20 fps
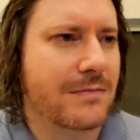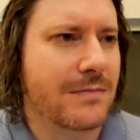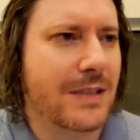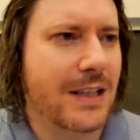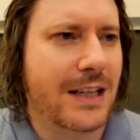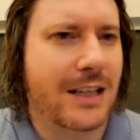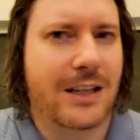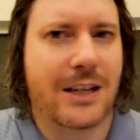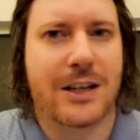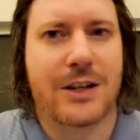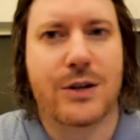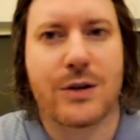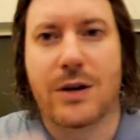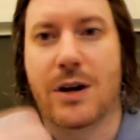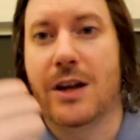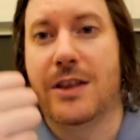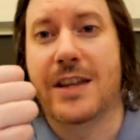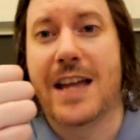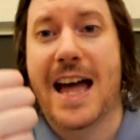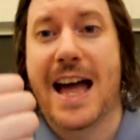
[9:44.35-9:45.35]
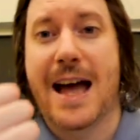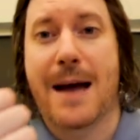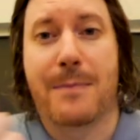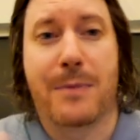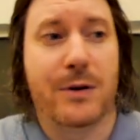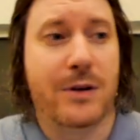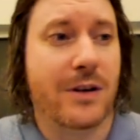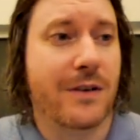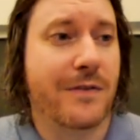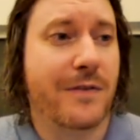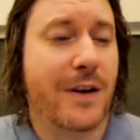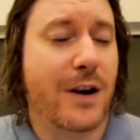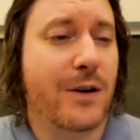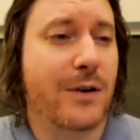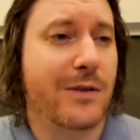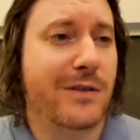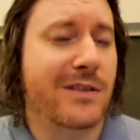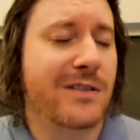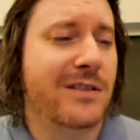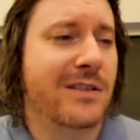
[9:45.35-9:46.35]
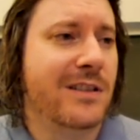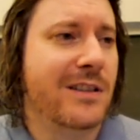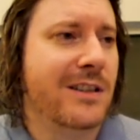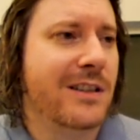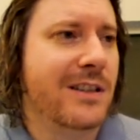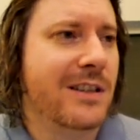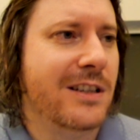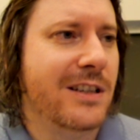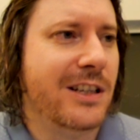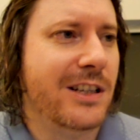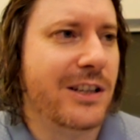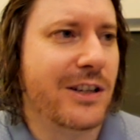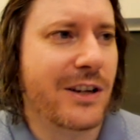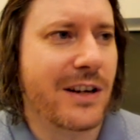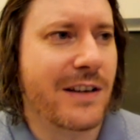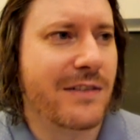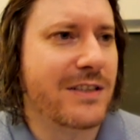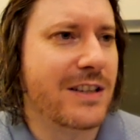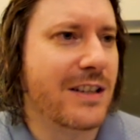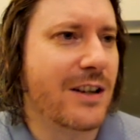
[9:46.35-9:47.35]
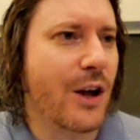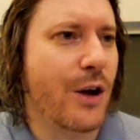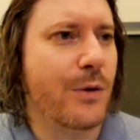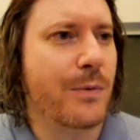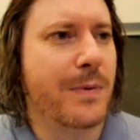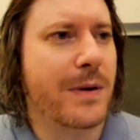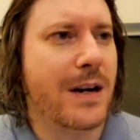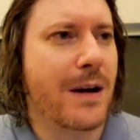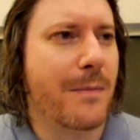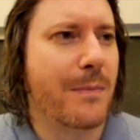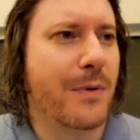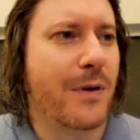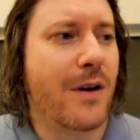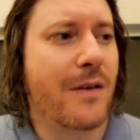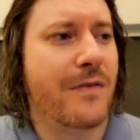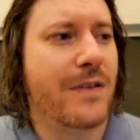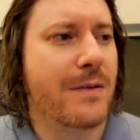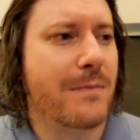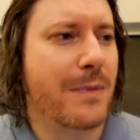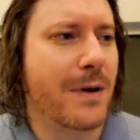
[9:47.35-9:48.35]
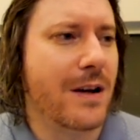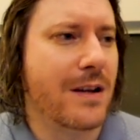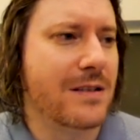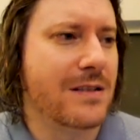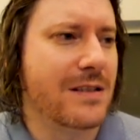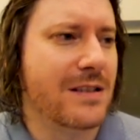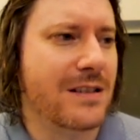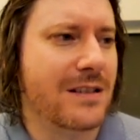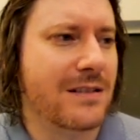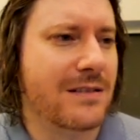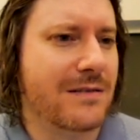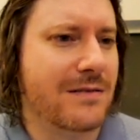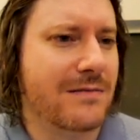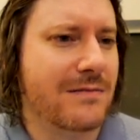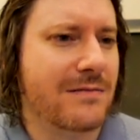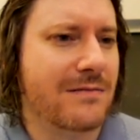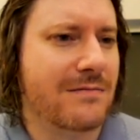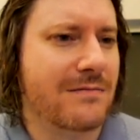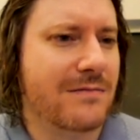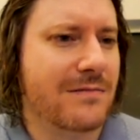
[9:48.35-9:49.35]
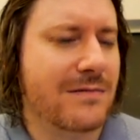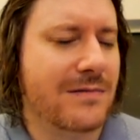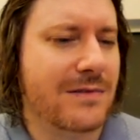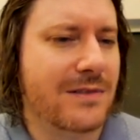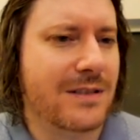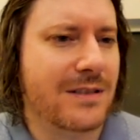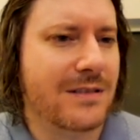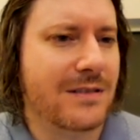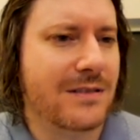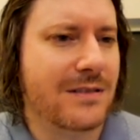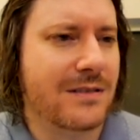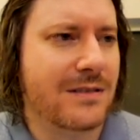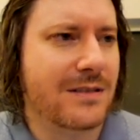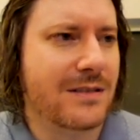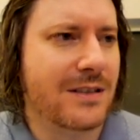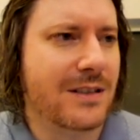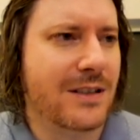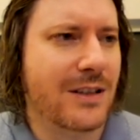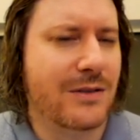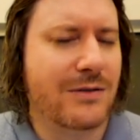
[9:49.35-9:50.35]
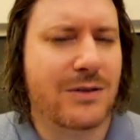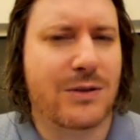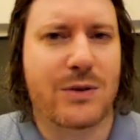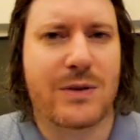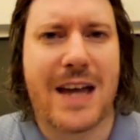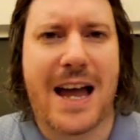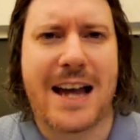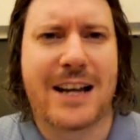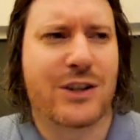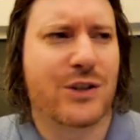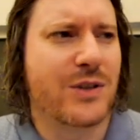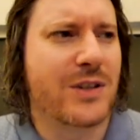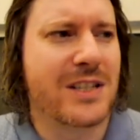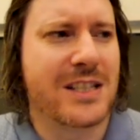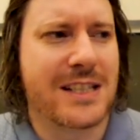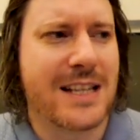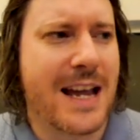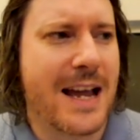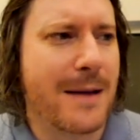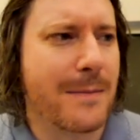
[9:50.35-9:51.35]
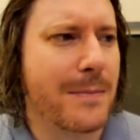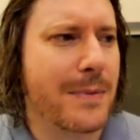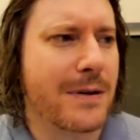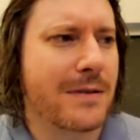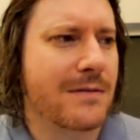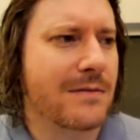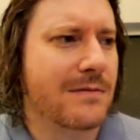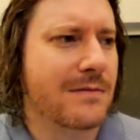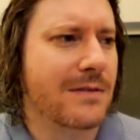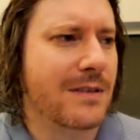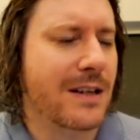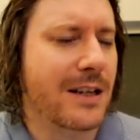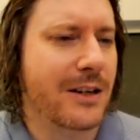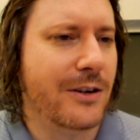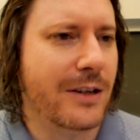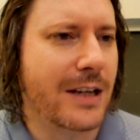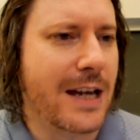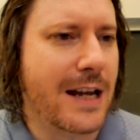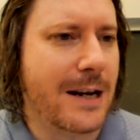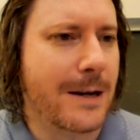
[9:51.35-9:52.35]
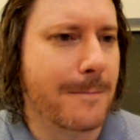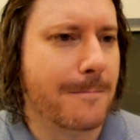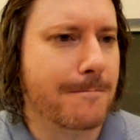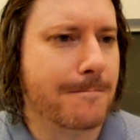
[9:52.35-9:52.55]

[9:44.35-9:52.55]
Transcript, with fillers: Like, you can do it on the app on your phone. You don't have to open up ProfitBotz and, you know, do the extra step. I don't get it.